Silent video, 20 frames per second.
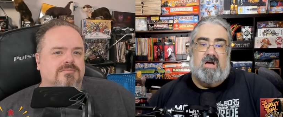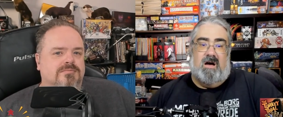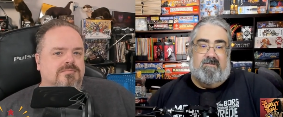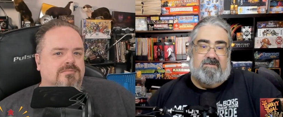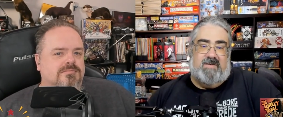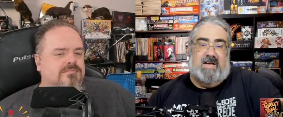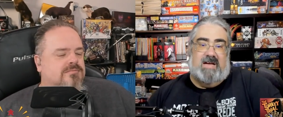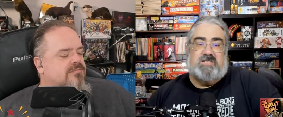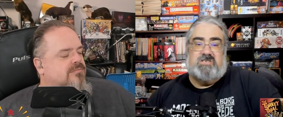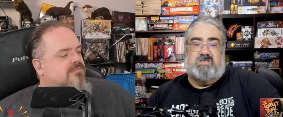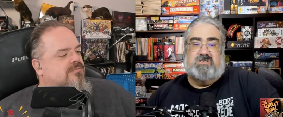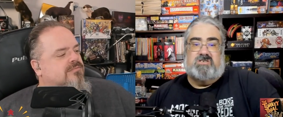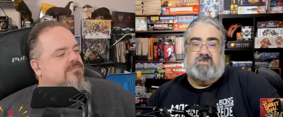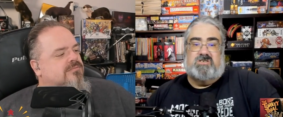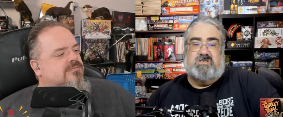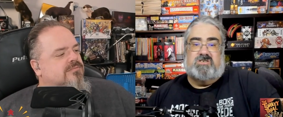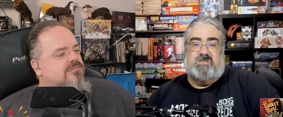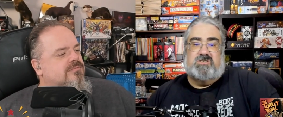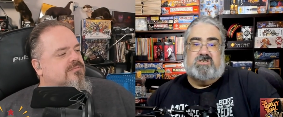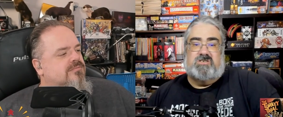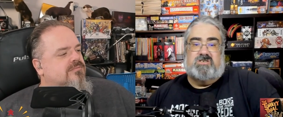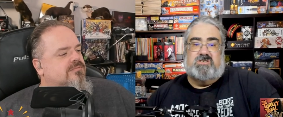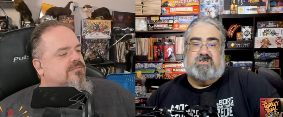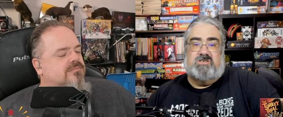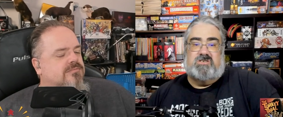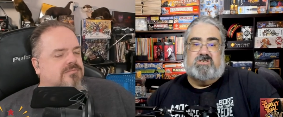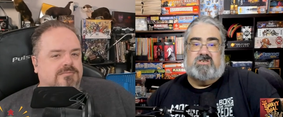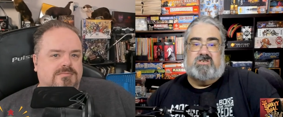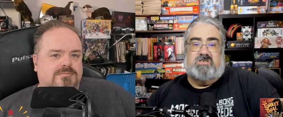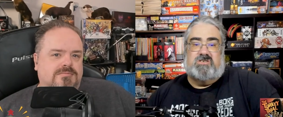Speaker 1: Eventually,
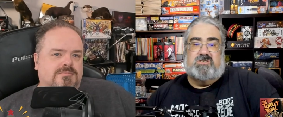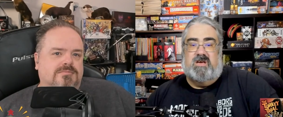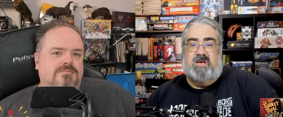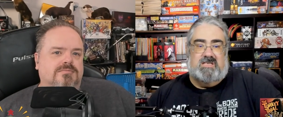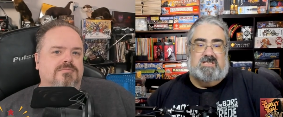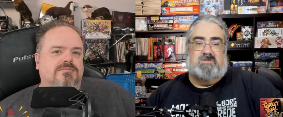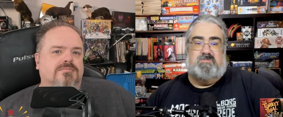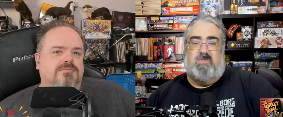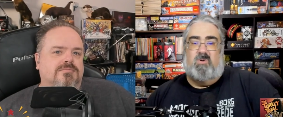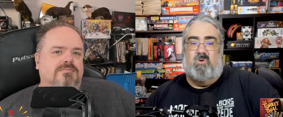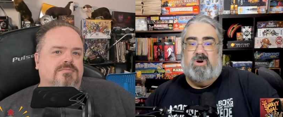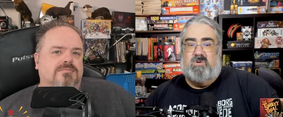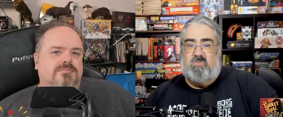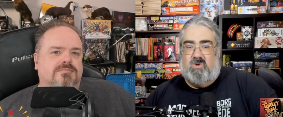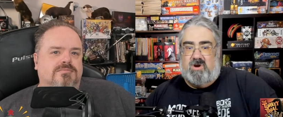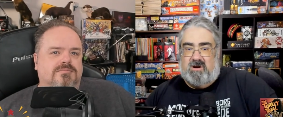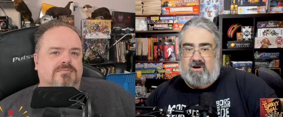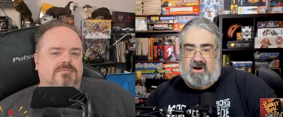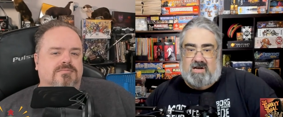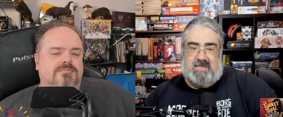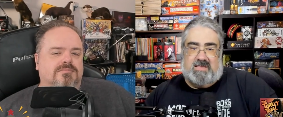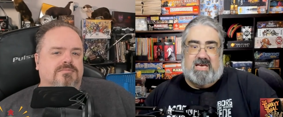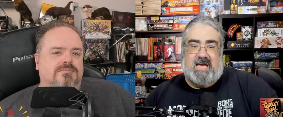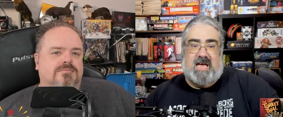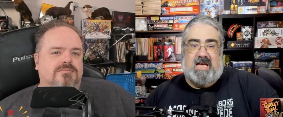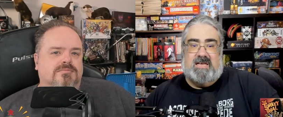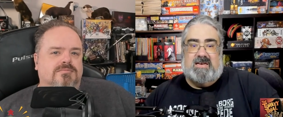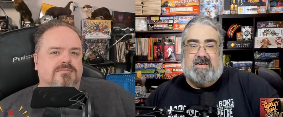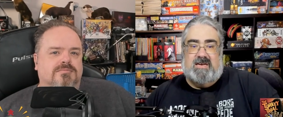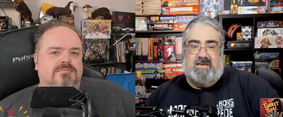you get to this point where you're at the
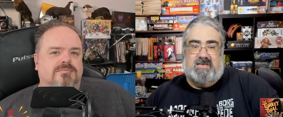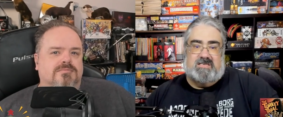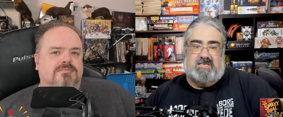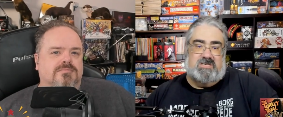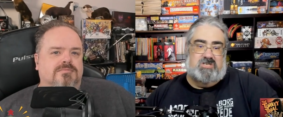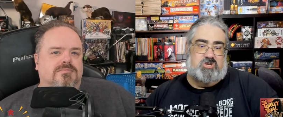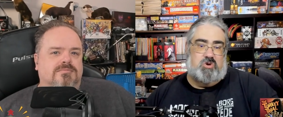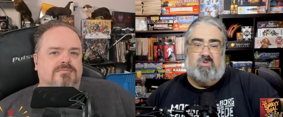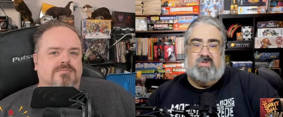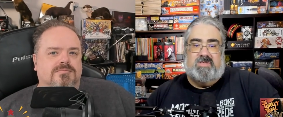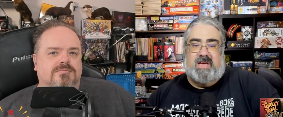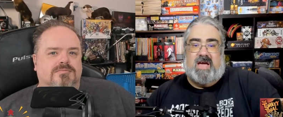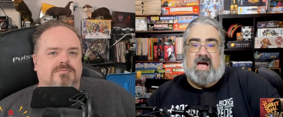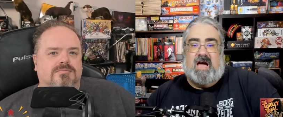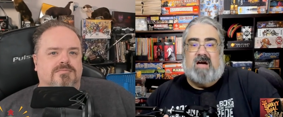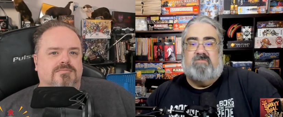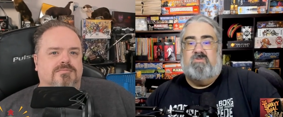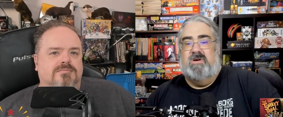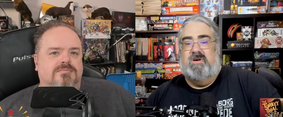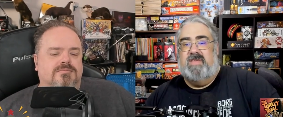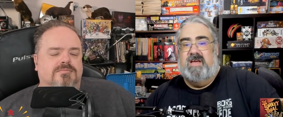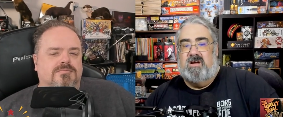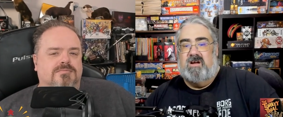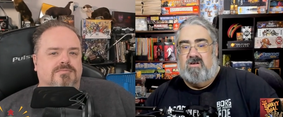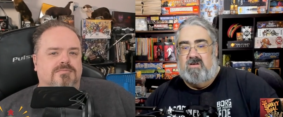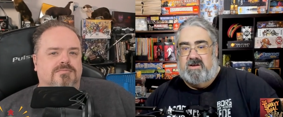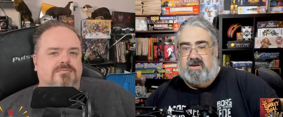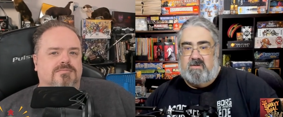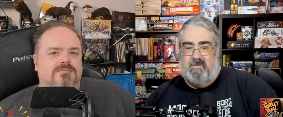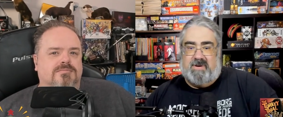end and it says you're only halfway
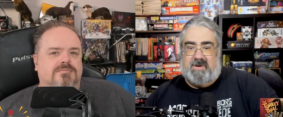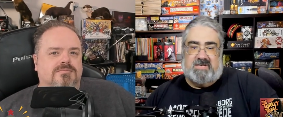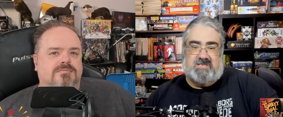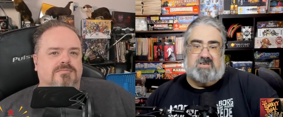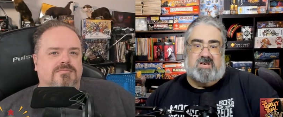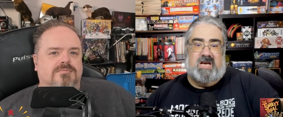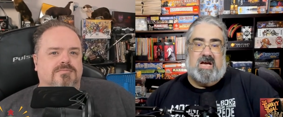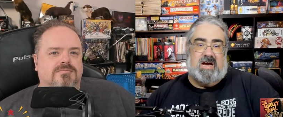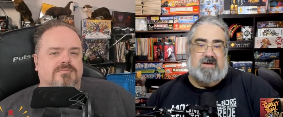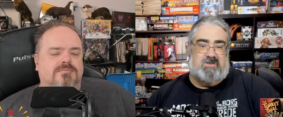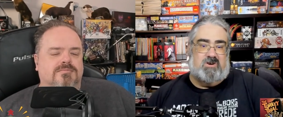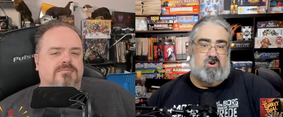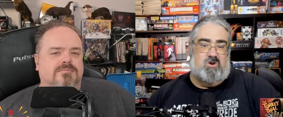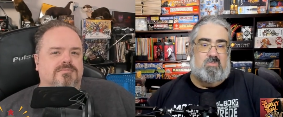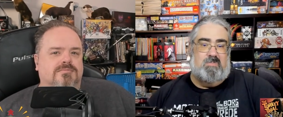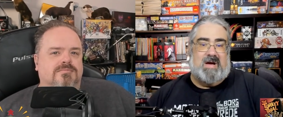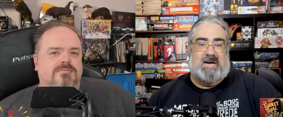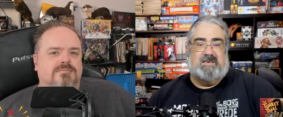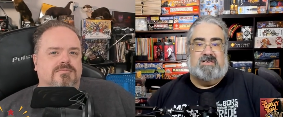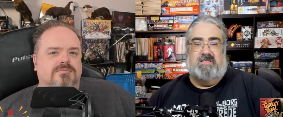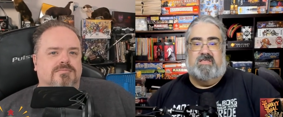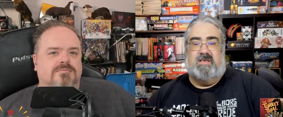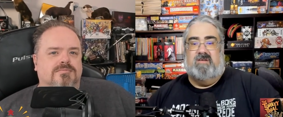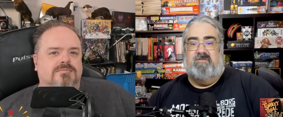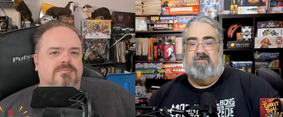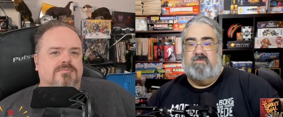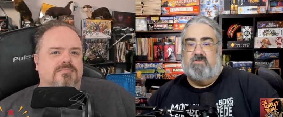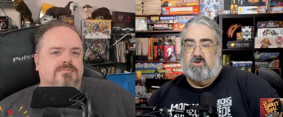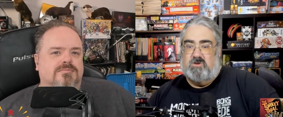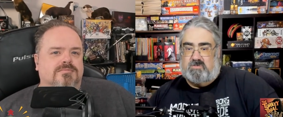there and you basically have to go back to
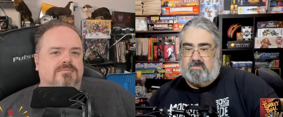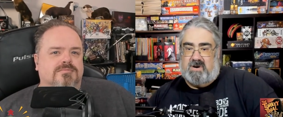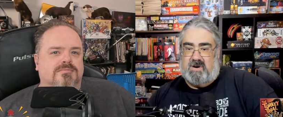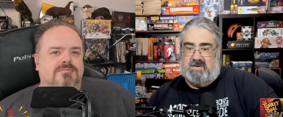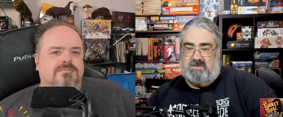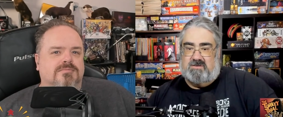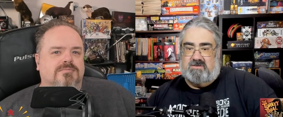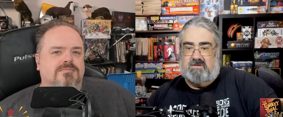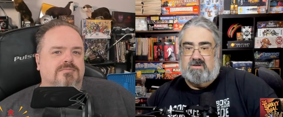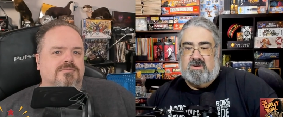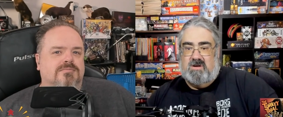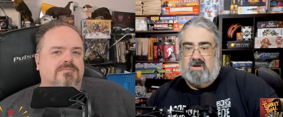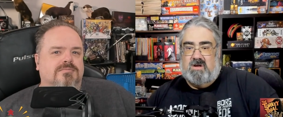that first puzzle.